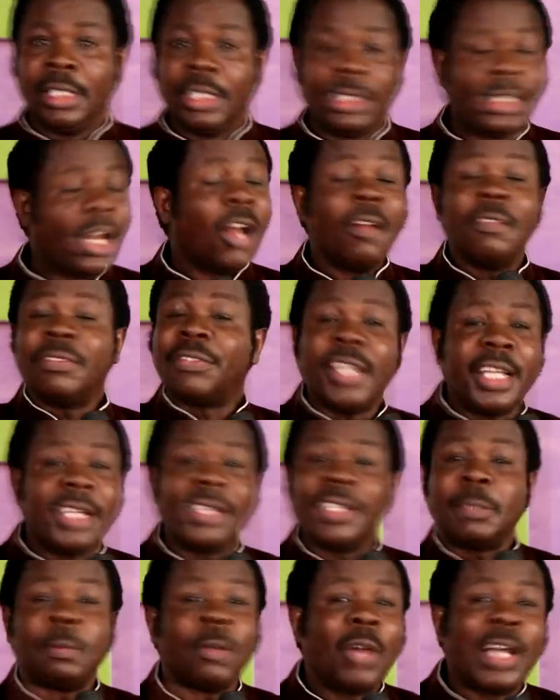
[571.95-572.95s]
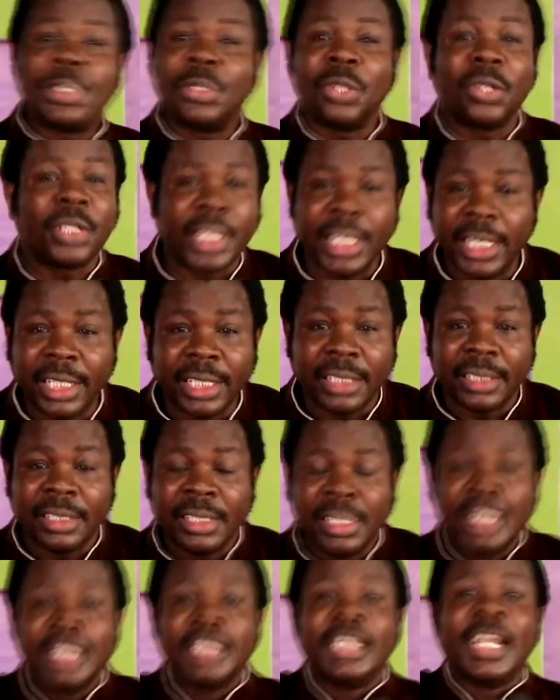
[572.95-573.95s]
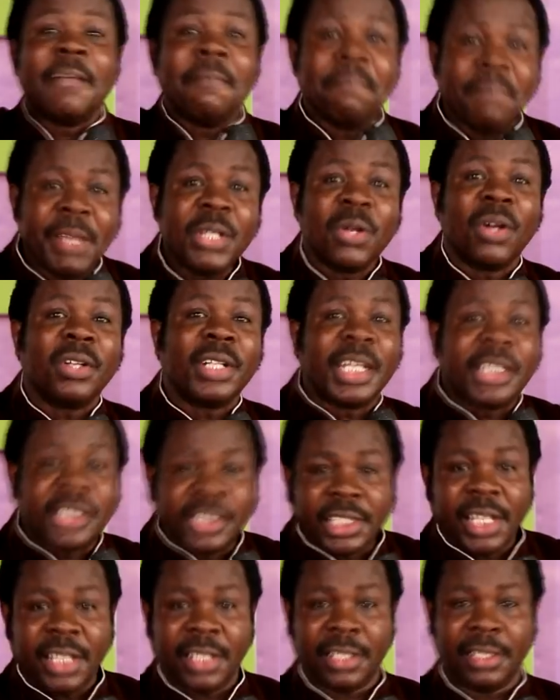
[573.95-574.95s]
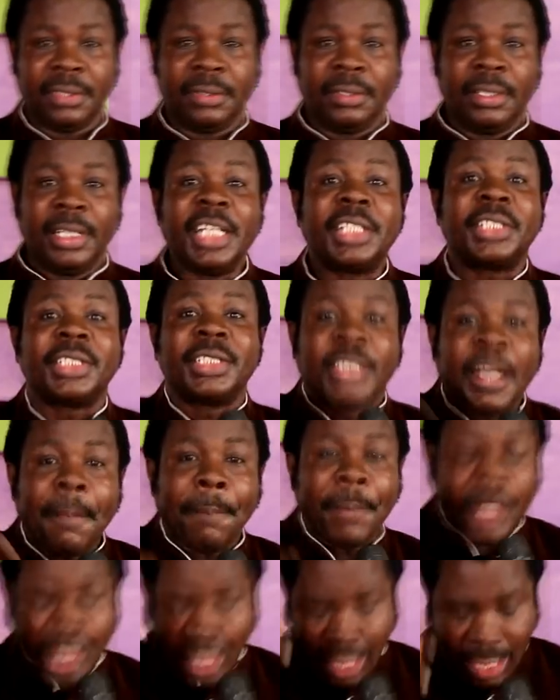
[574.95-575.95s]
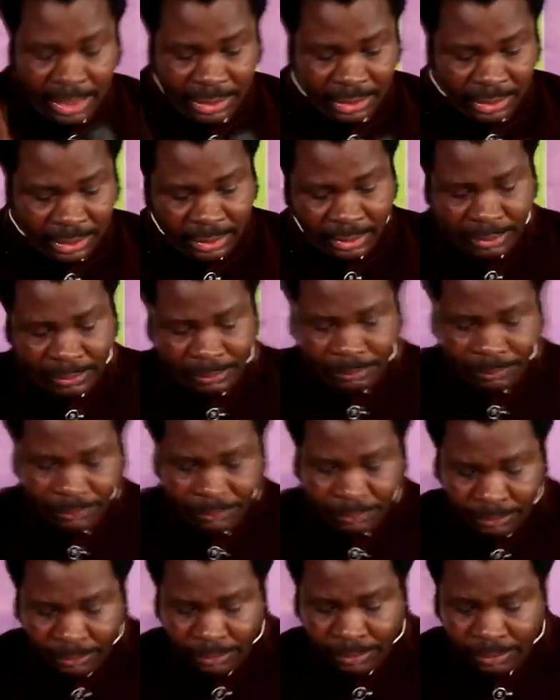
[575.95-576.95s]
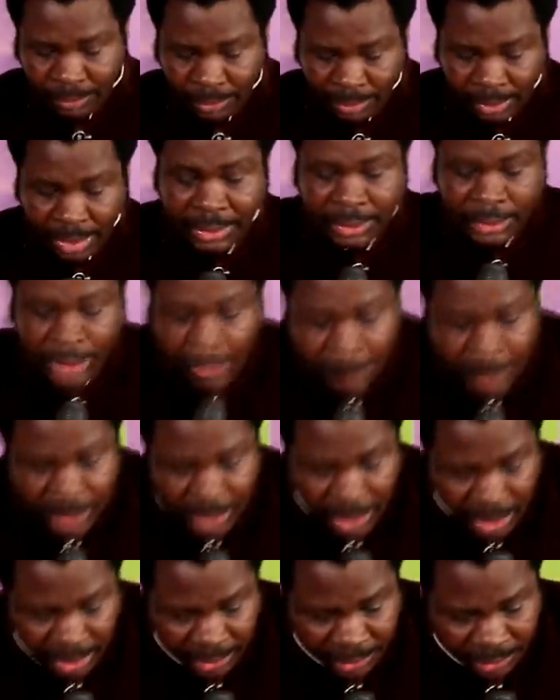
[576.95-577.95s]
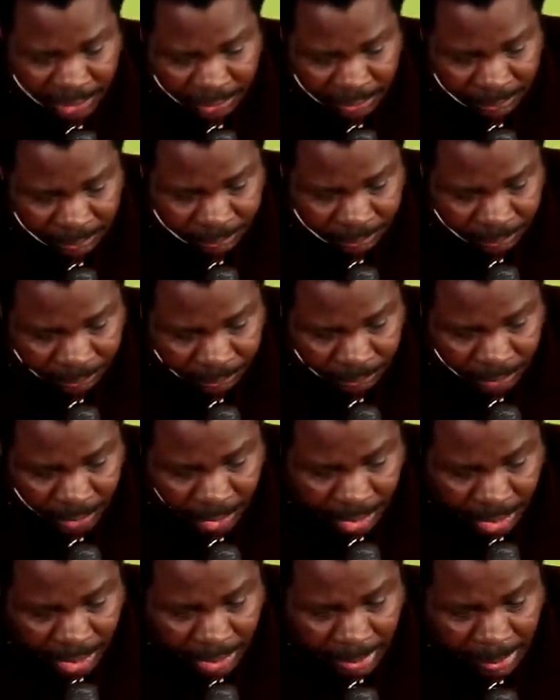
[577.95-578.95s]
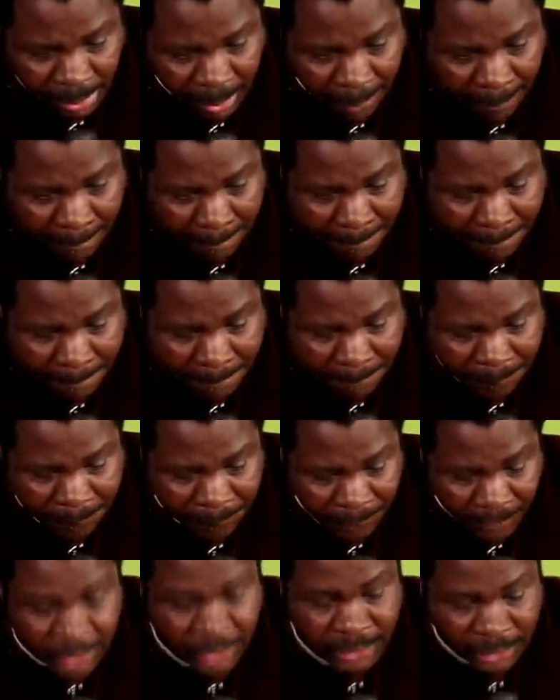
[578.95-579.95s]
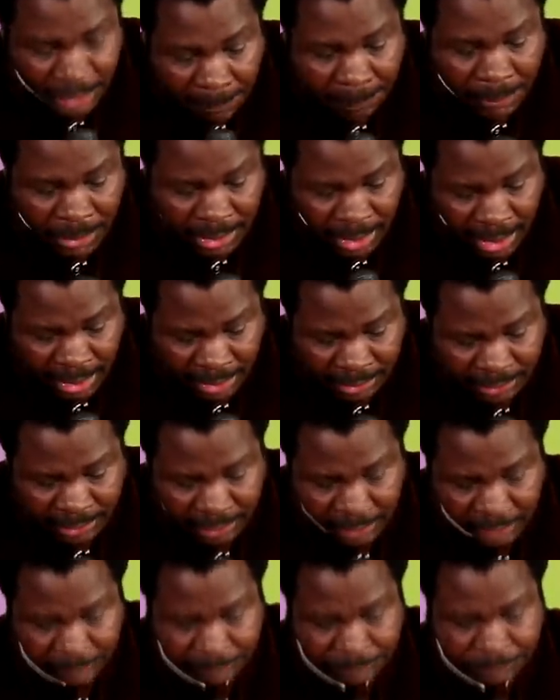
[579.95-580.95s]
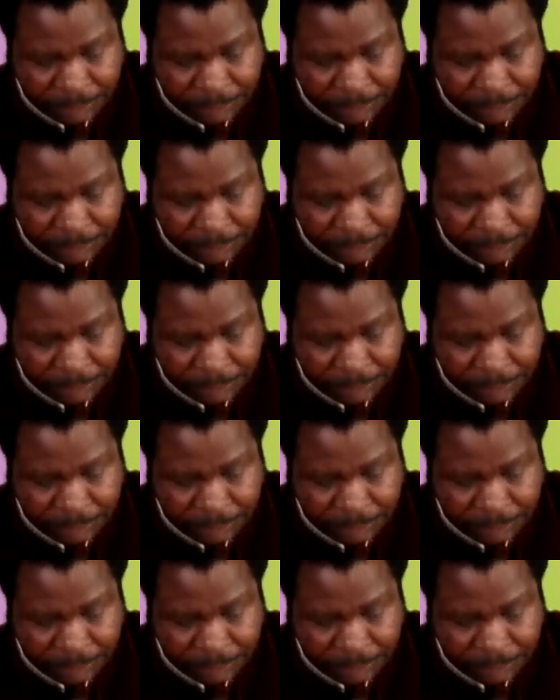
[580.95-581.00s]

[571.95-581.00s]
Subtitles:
Don't think these people are joking. They mean what they say. It's deep in their hearts. It's deep in their hearts. Eh? It's deep in their hearts.